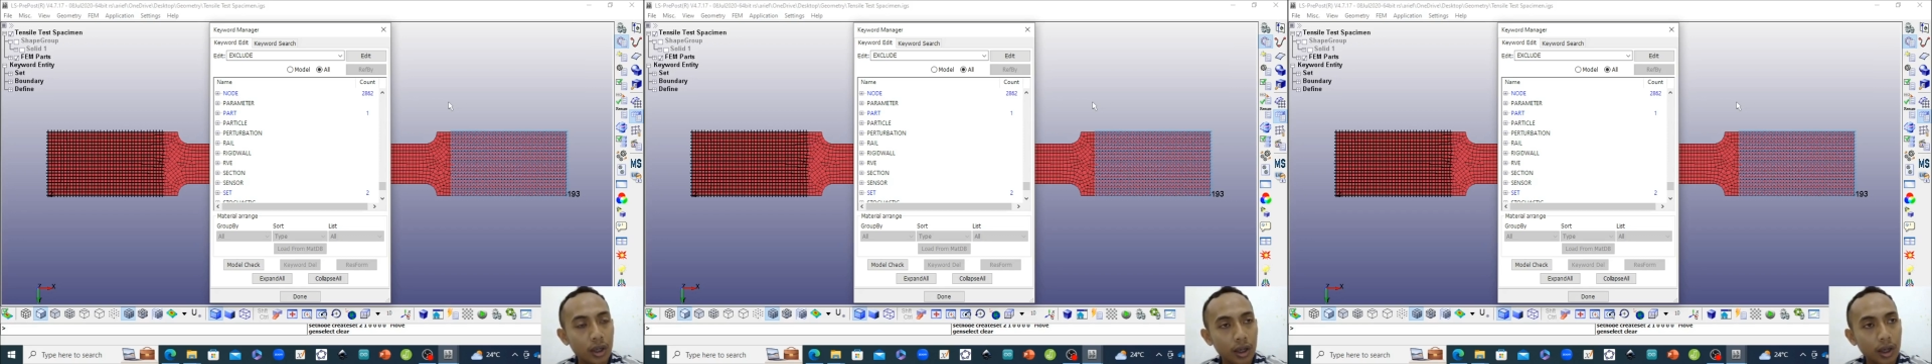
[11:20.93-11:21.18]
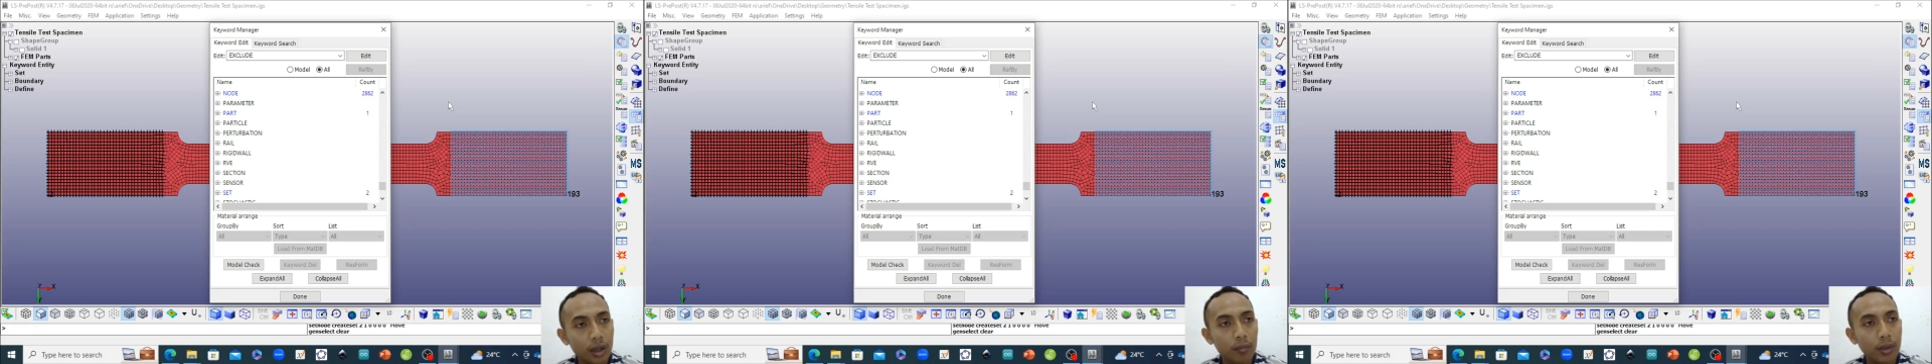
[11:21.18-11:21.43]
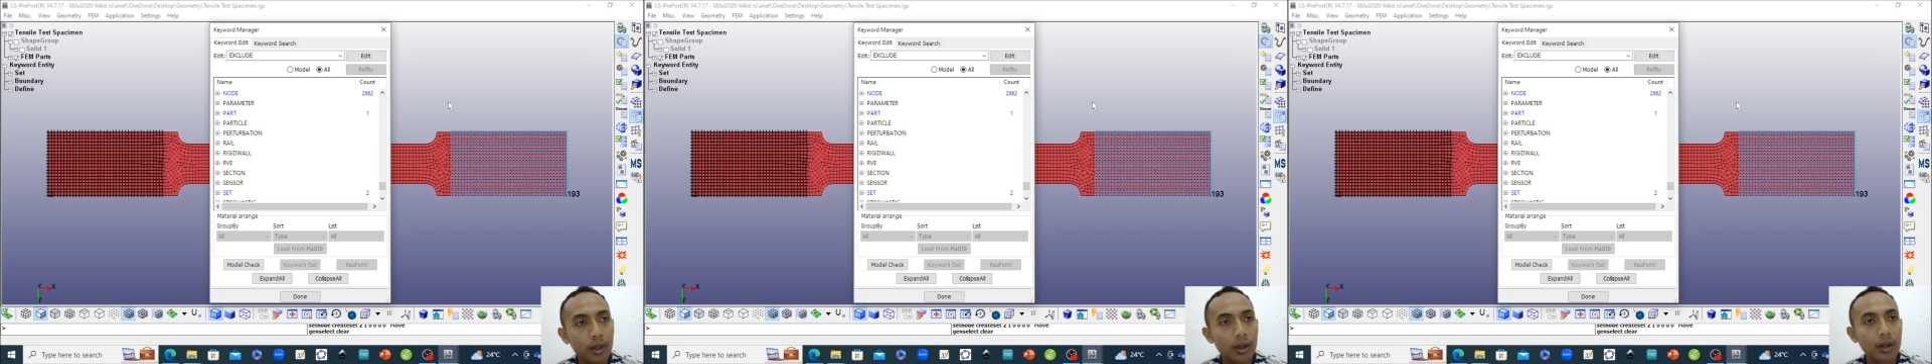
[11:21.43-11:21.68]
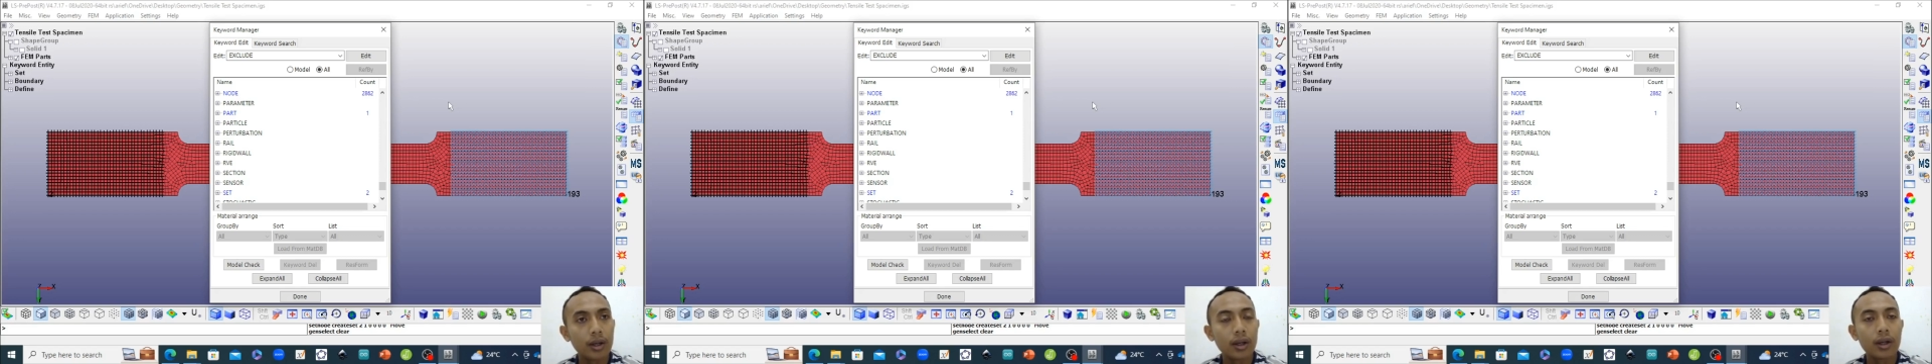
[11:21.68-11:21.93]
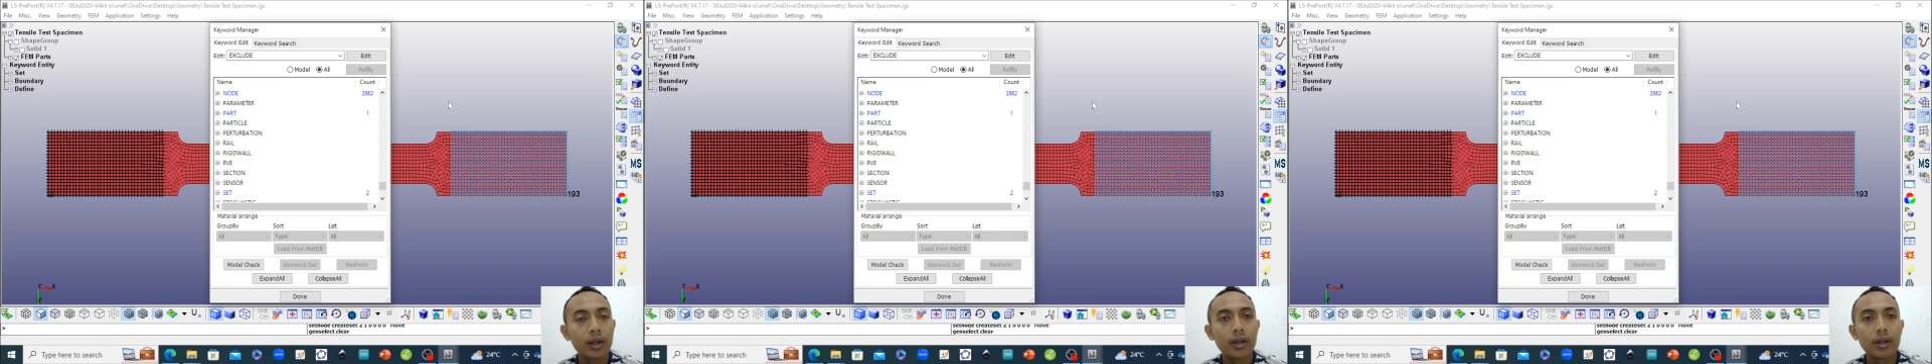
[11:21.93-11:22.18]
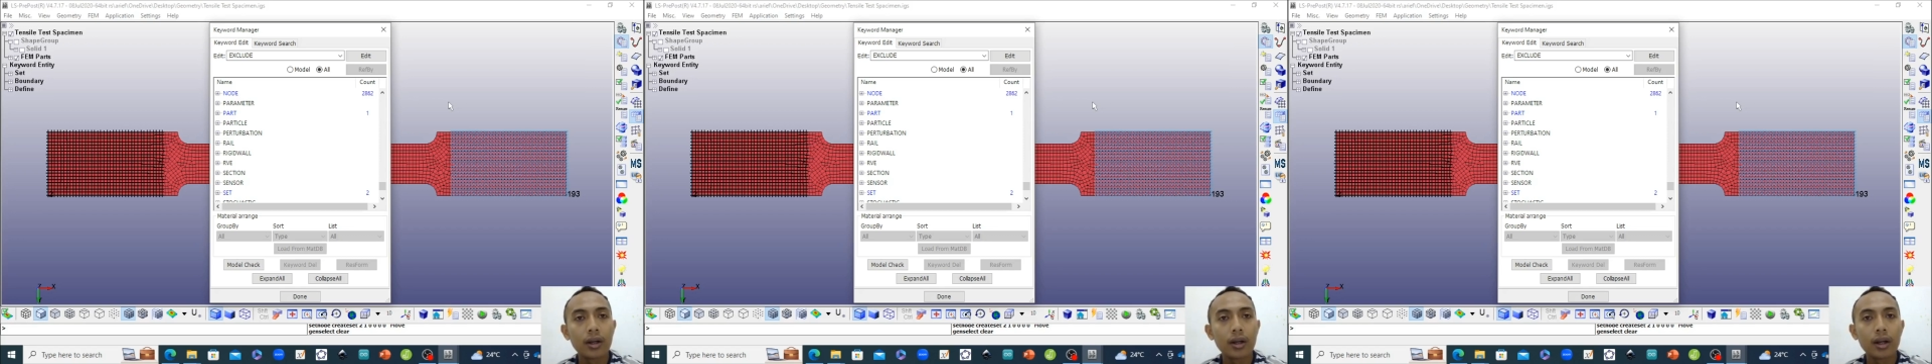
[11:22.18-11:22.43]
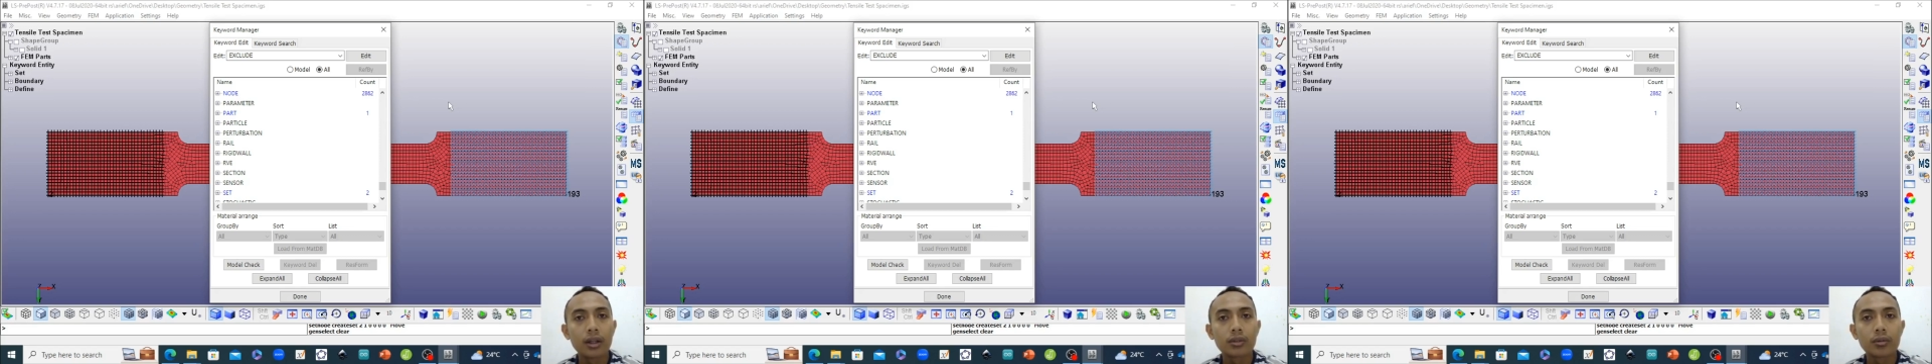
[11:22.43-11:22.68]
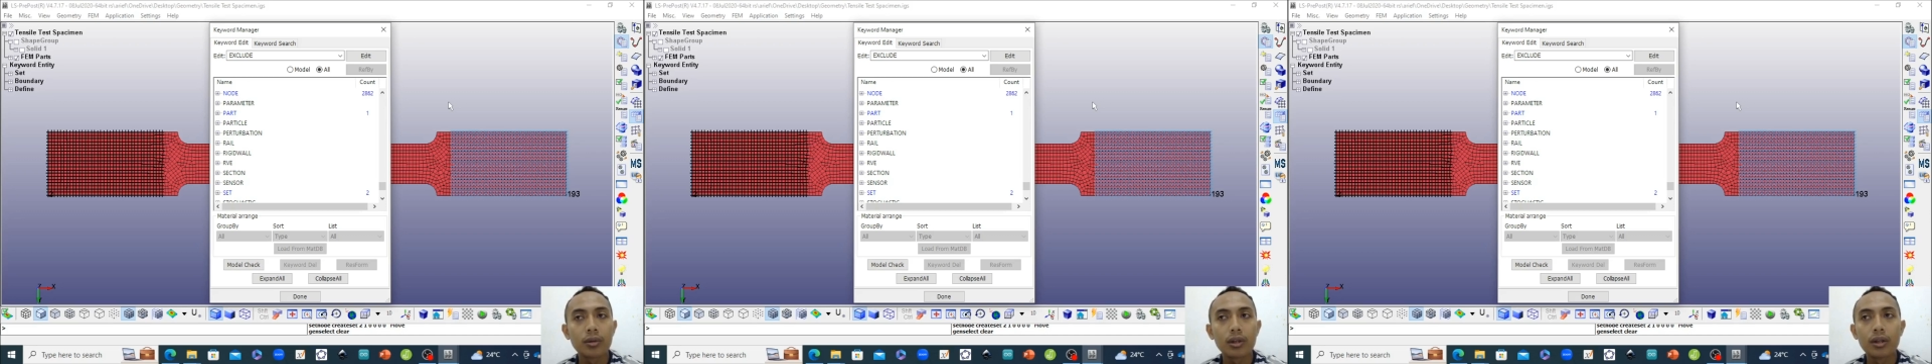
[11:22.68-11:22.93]
element, and the last
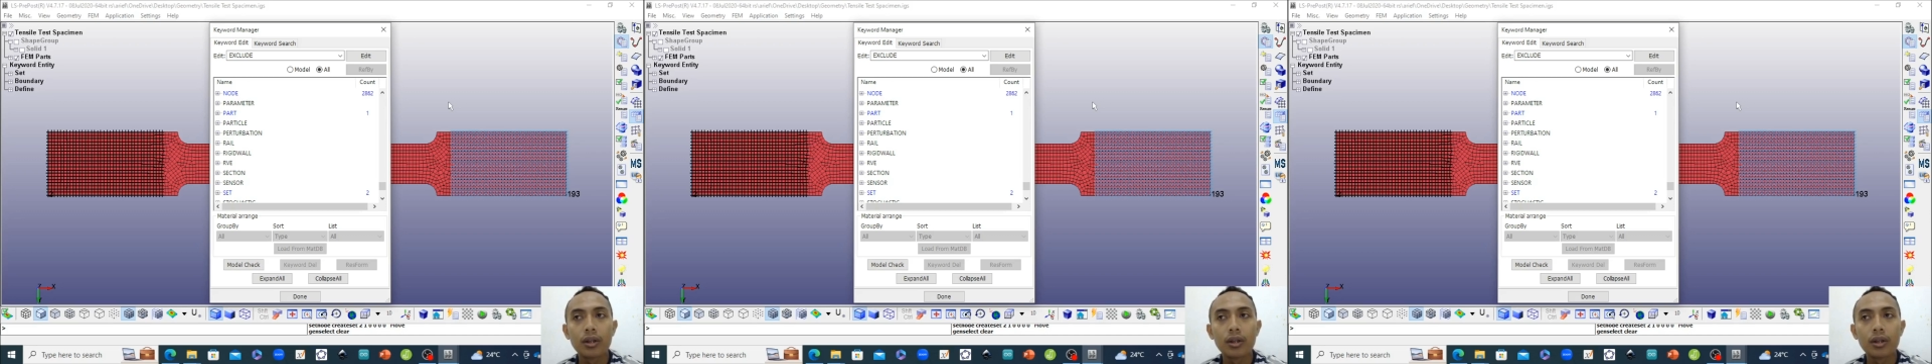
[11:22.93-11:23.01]
one,